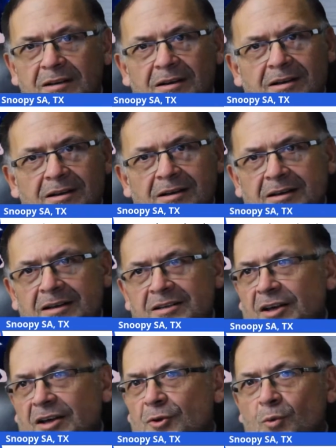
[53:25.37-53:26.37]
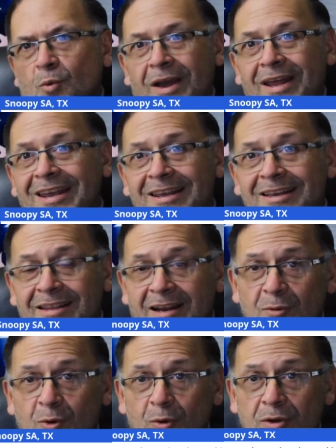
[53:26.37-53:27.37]
Another wedding that
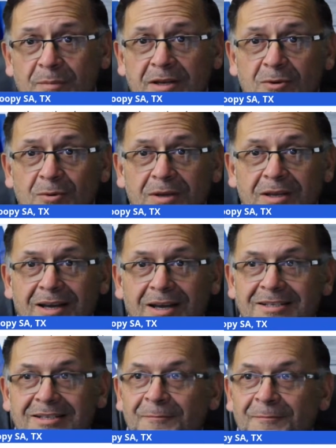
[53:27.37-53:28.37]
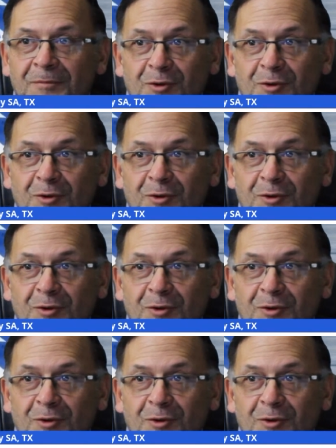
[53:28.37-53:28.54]
I'm going to be doing, guys.